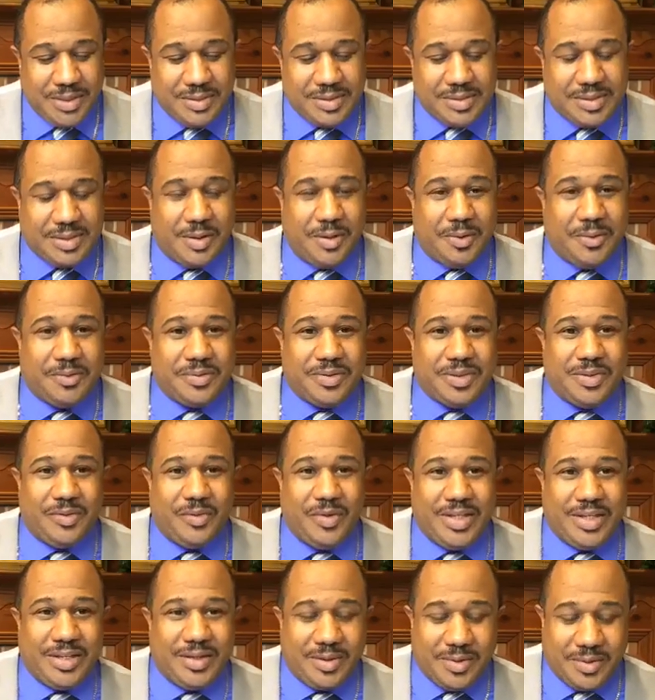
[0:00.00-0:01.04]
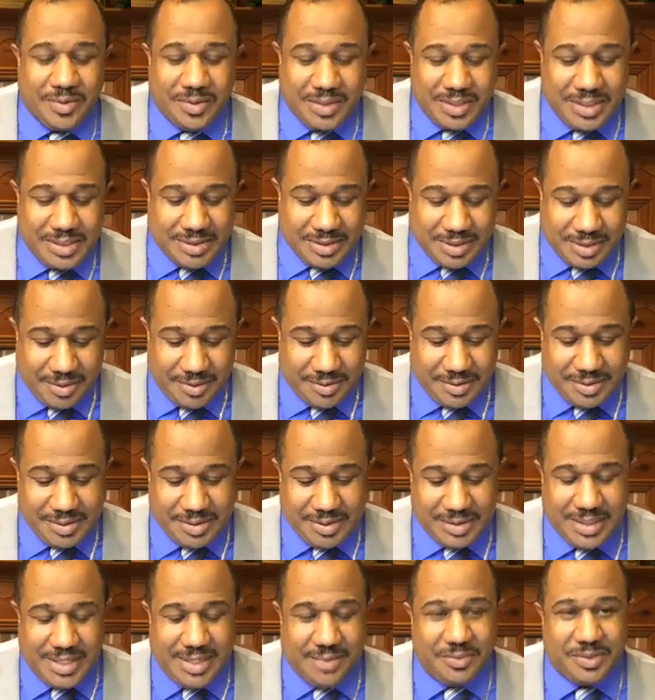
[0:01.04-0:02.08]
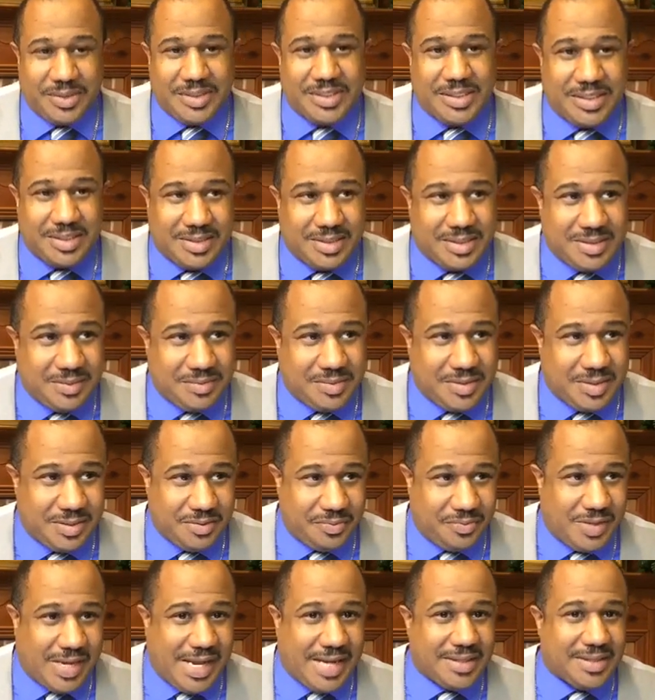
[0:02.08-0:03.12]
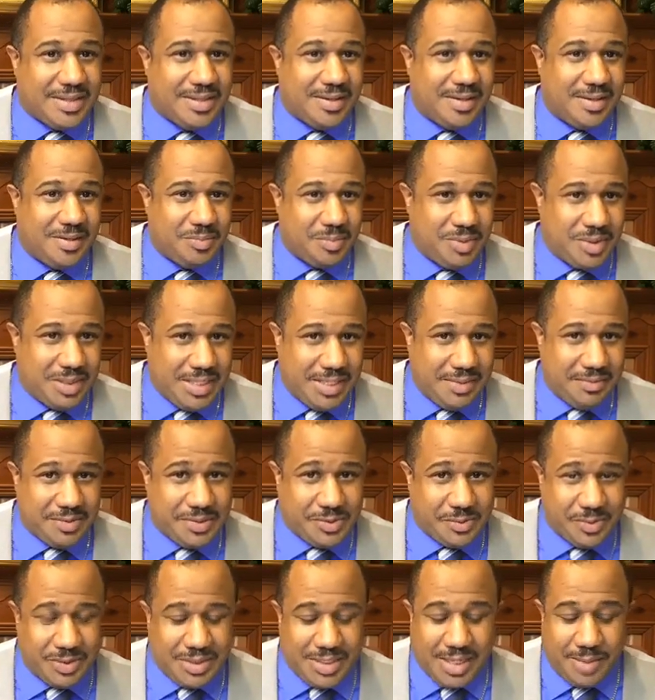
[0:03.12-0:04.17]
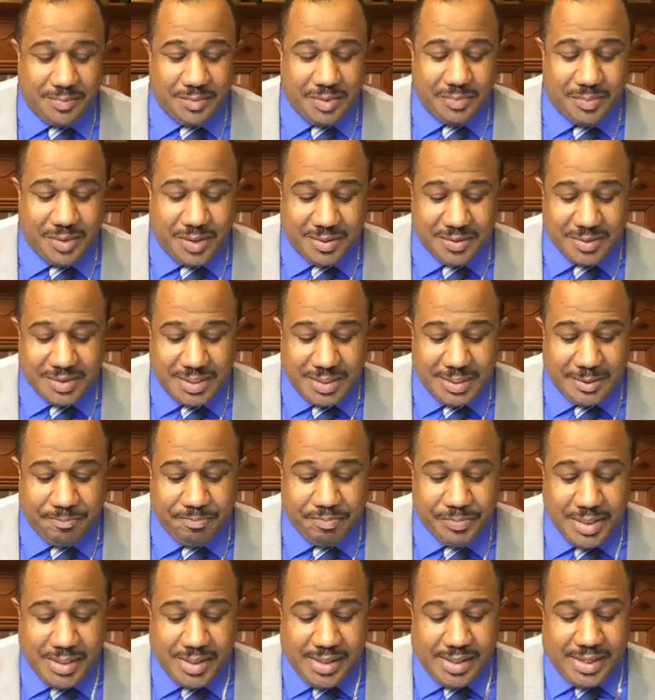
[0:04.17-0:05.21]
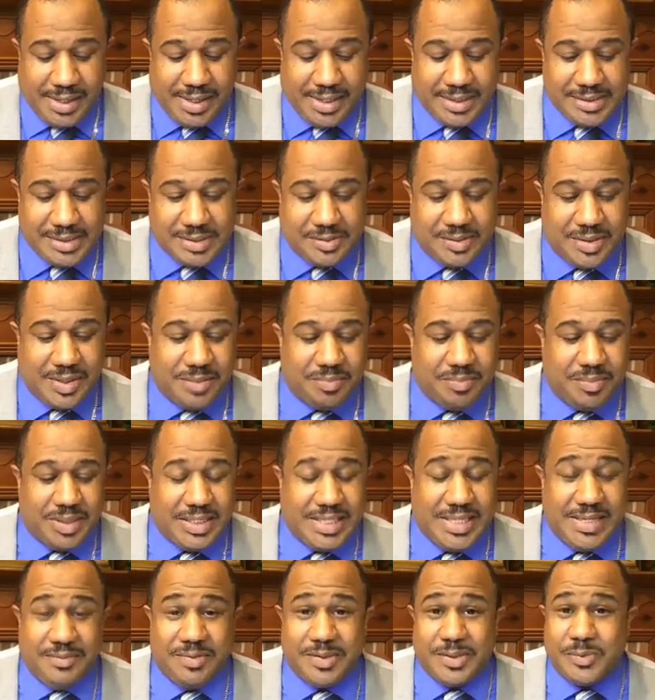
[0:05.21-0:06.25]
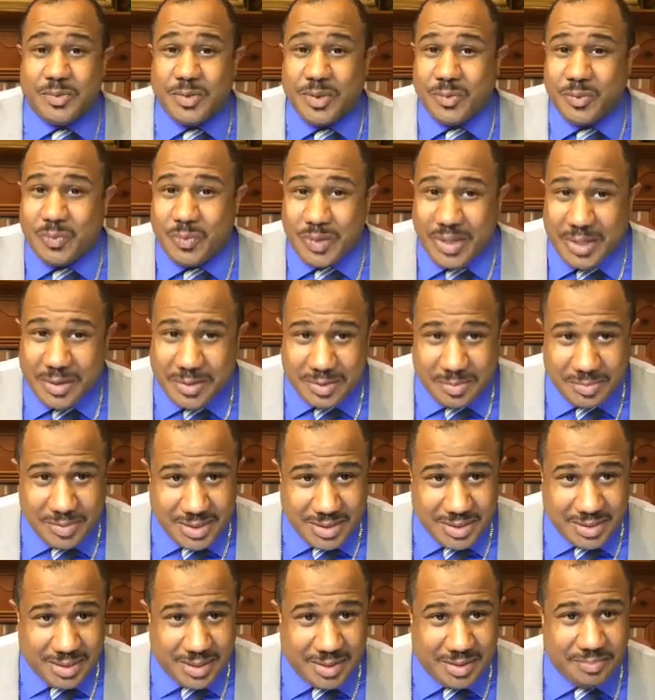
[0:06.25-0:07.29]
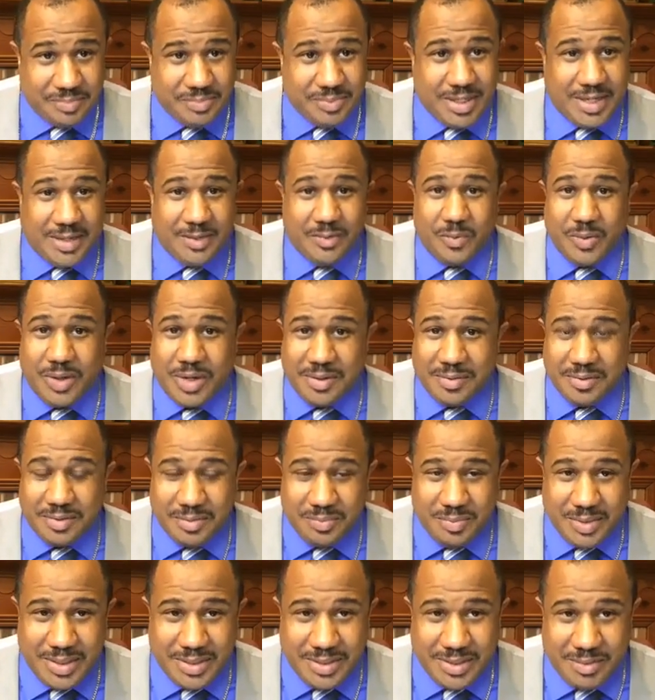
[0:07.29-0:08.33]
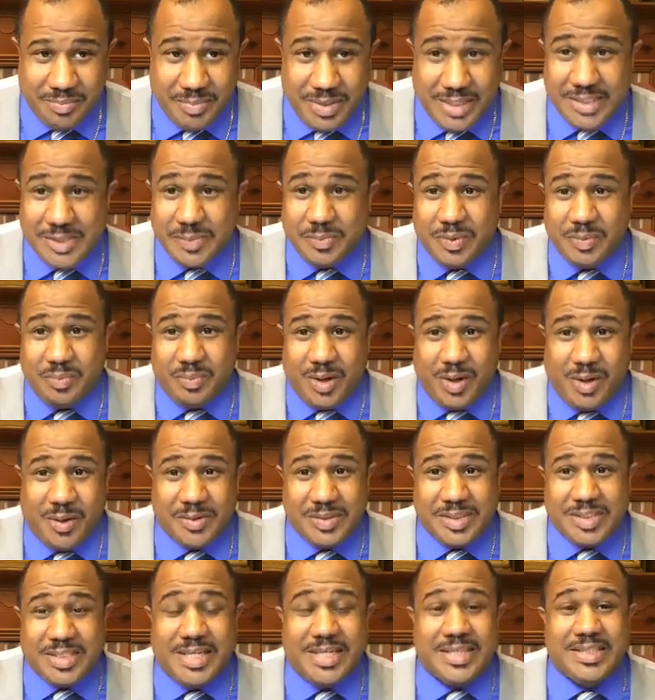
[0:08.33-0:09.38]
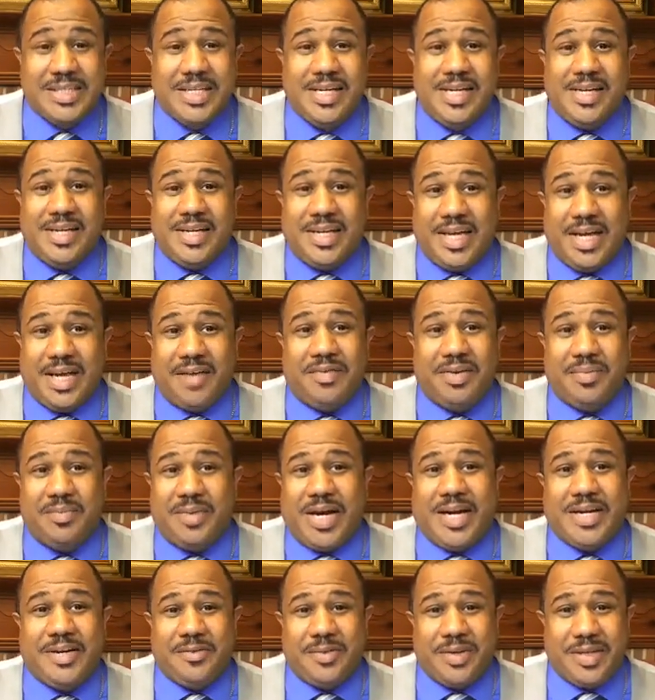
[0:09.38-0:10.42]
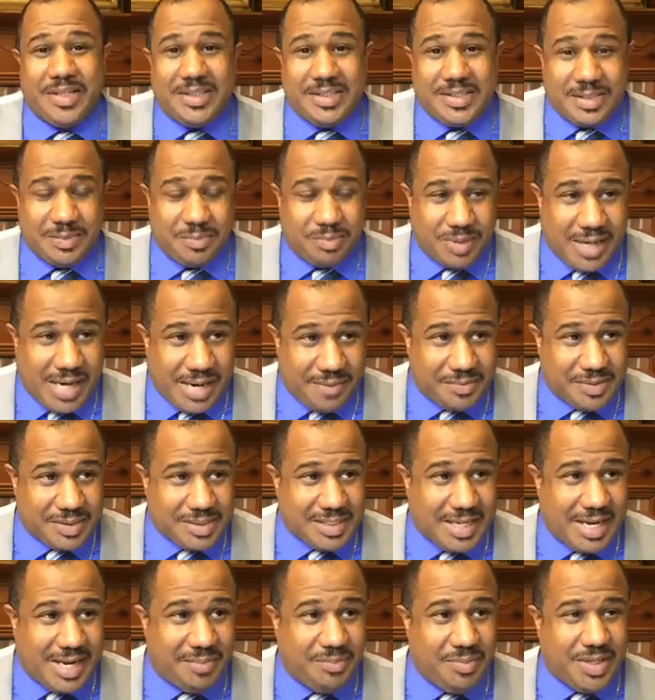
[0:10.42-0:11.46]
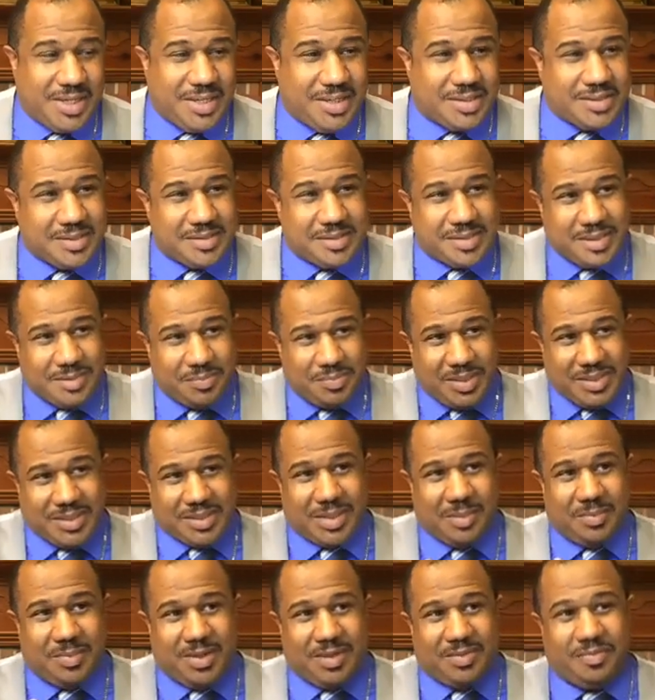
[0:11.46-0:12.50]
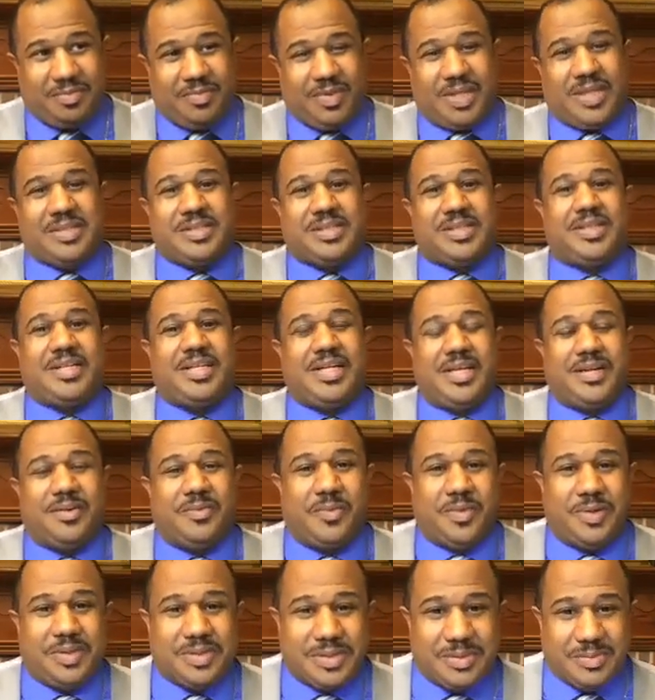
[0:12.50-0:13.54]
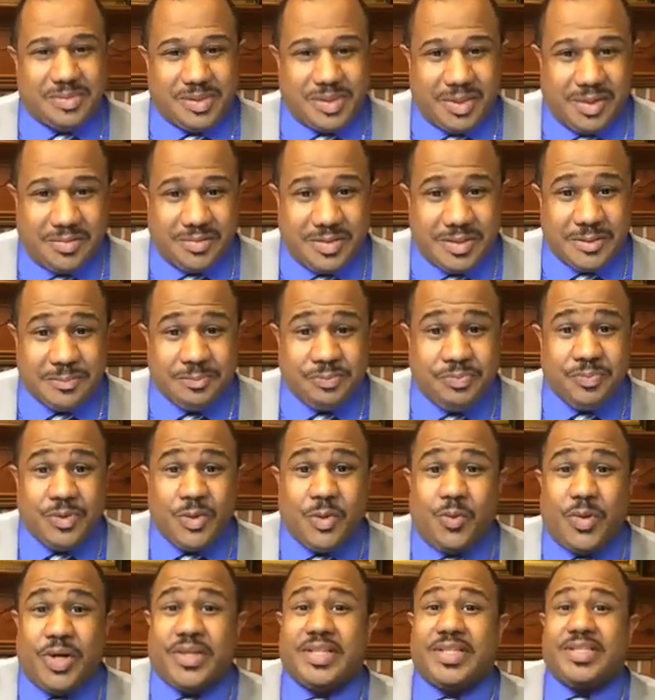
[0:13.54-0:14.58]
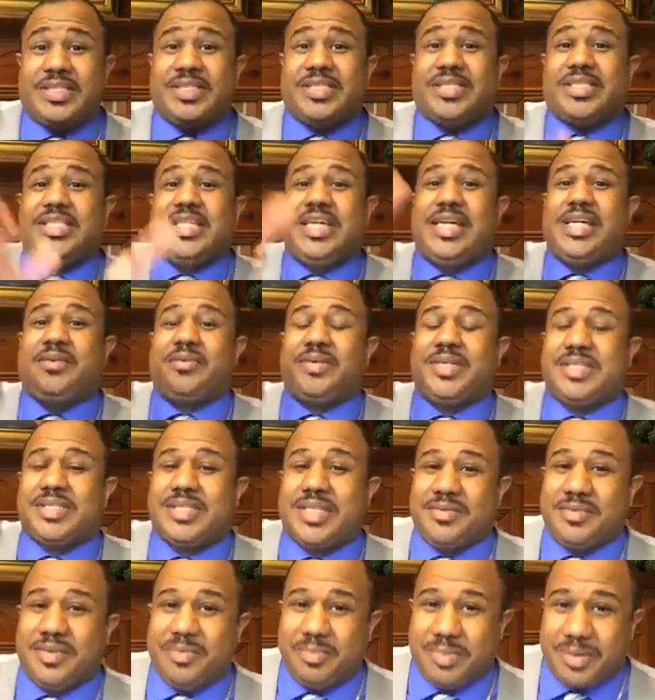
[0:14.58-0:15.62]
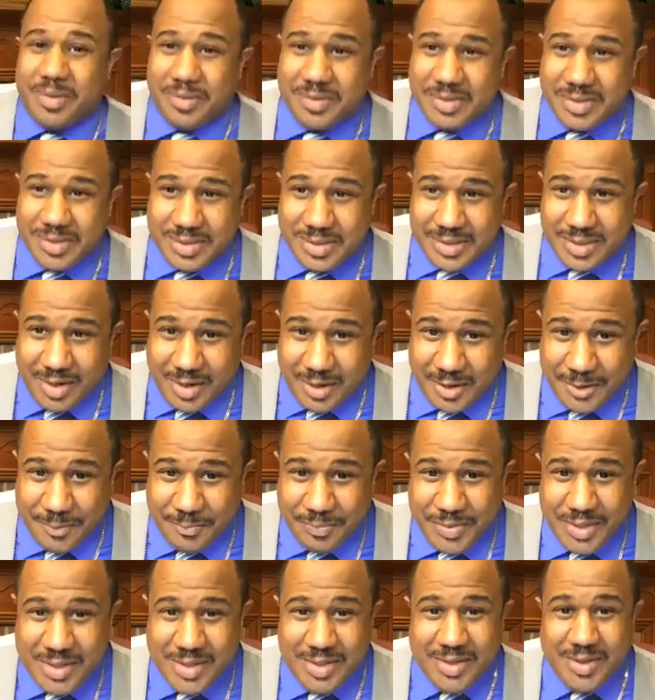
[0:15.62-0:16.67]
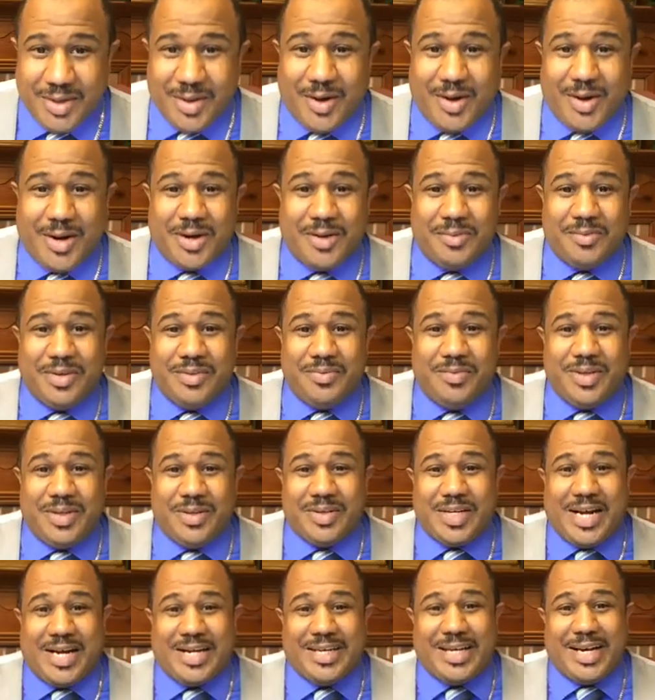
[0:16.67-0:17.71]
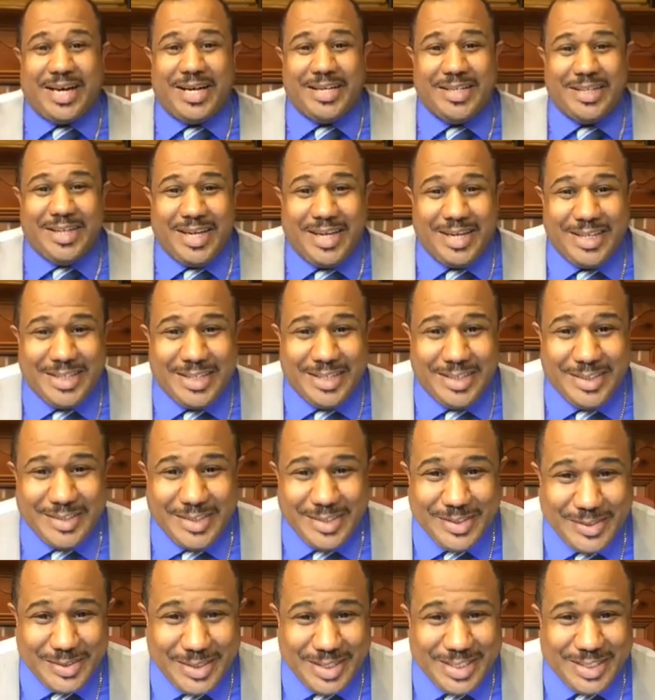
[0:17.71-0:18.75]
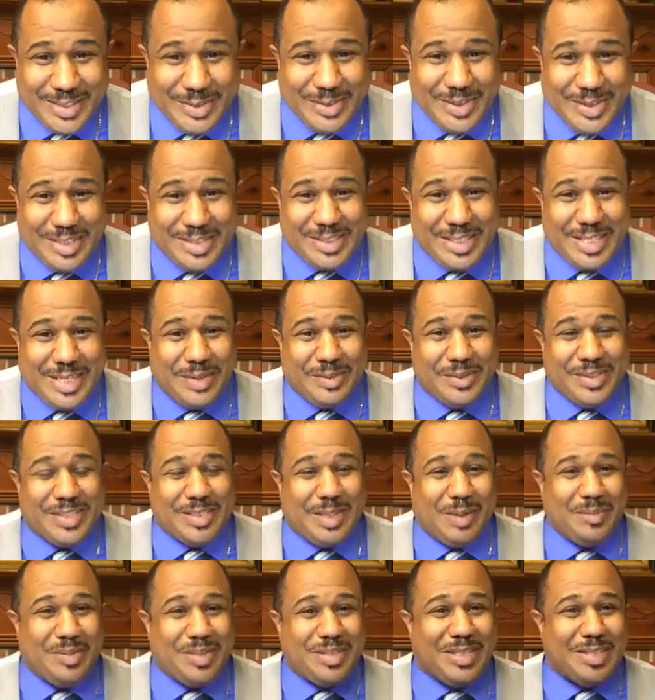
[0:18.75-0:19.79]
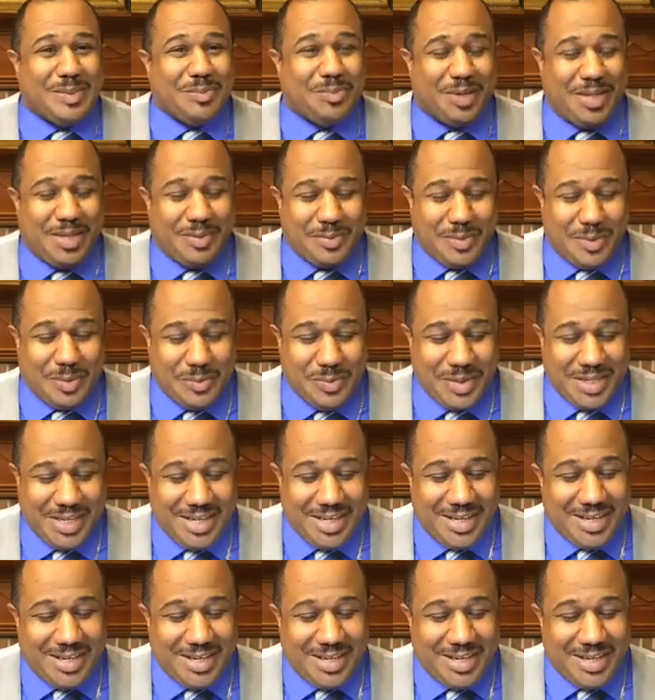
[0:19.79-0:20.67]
So in the early church, they were sensitive to the fact that unbelievers would come among them, and so unbelievers were welcome to come and welcome to be in their midst. But Paul says, everybody really should prophesy because there should be some conviction in a worship service where the secrets of a person's heart are revealed. I, I, I hear you, uh, Sierra Sumter, just pray for me.